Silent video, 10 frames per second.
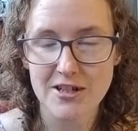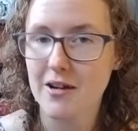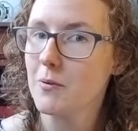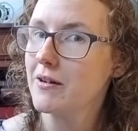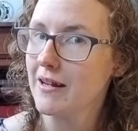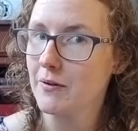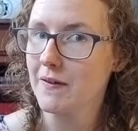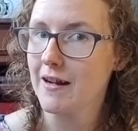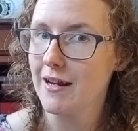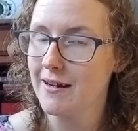check what
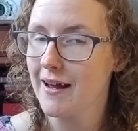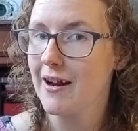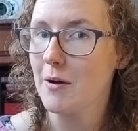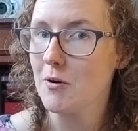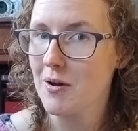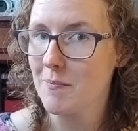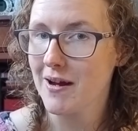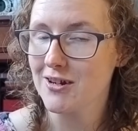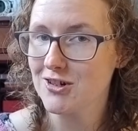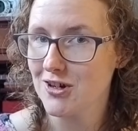needles I need, and I will come
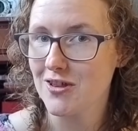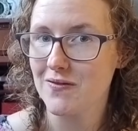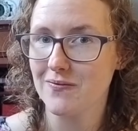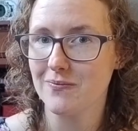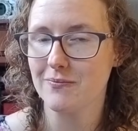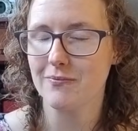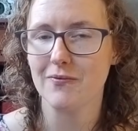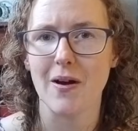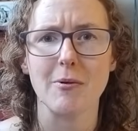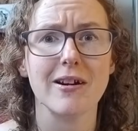back and show you the
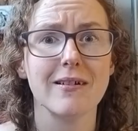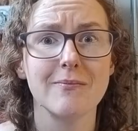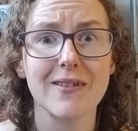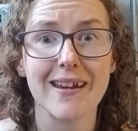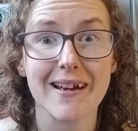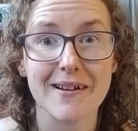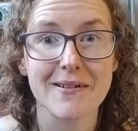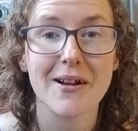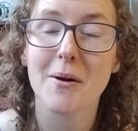fabric, the yarn.